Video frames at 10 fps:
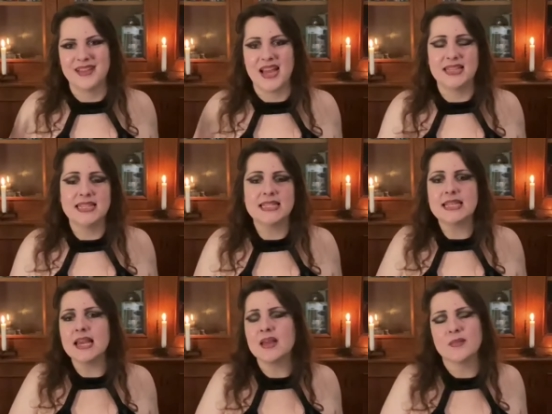and the
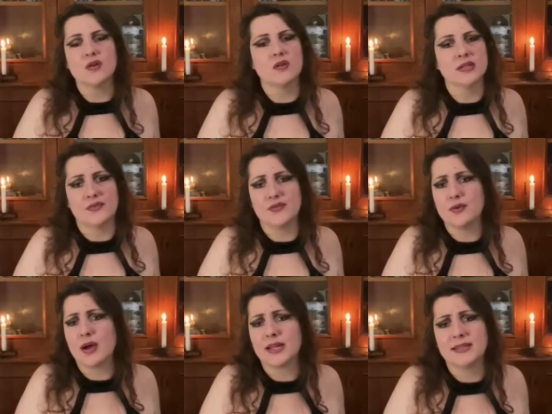same goes if
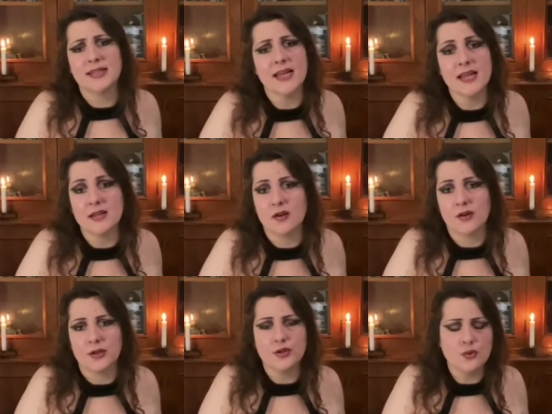you are a
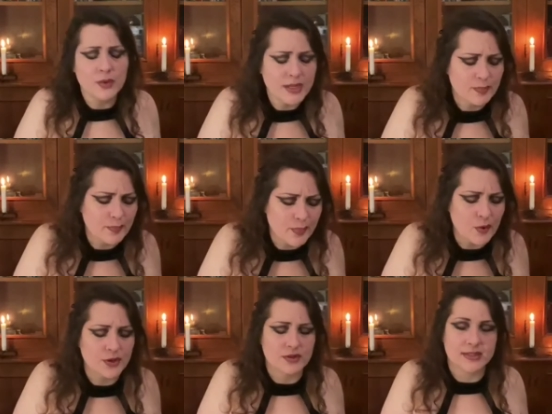tailor you will
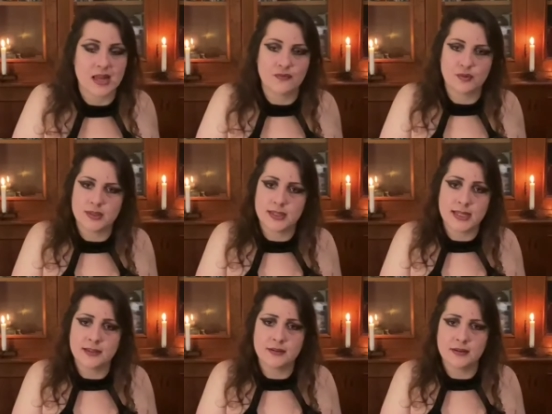poke yourself with the
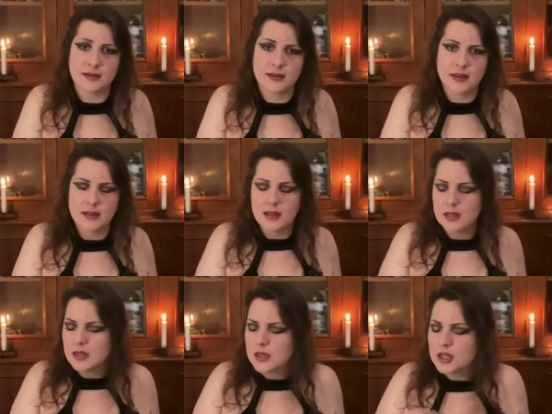needle
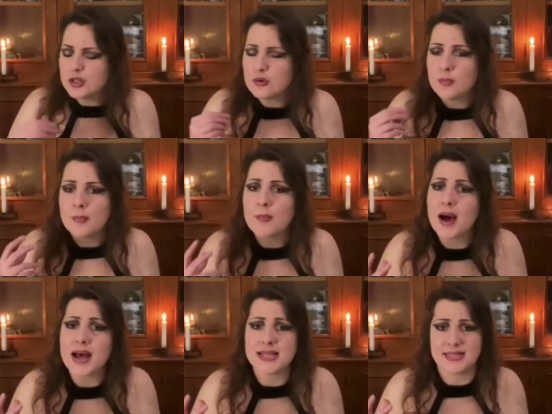you
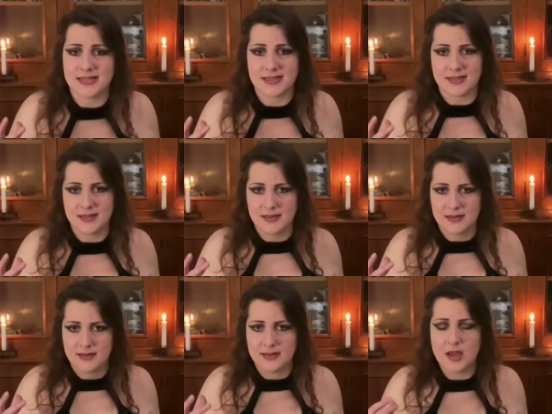must
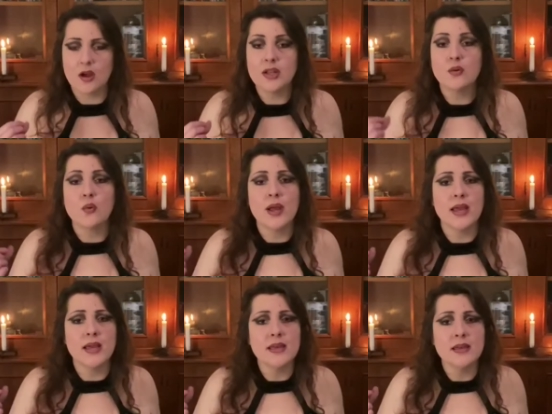the only
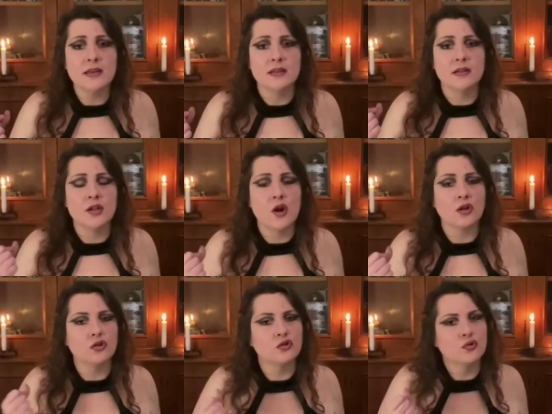way
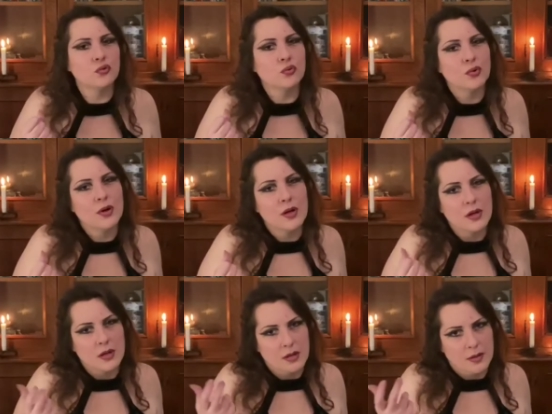not to
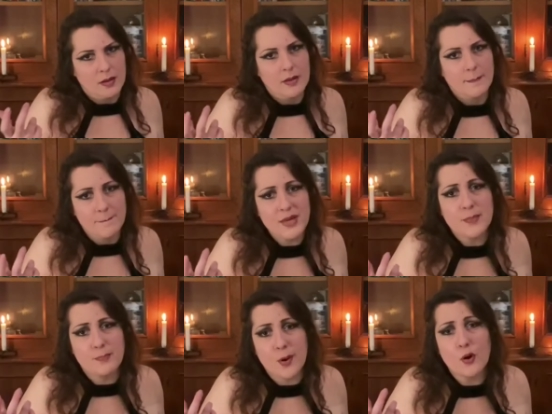
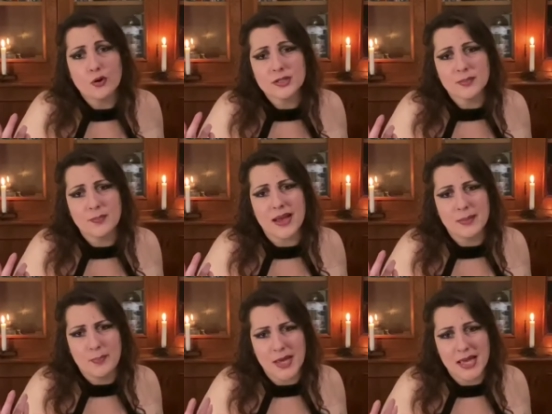be poked
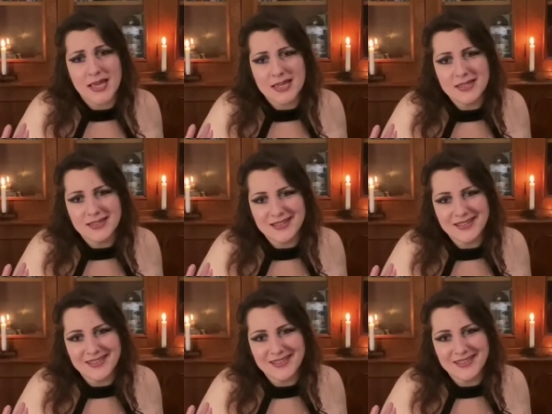by pain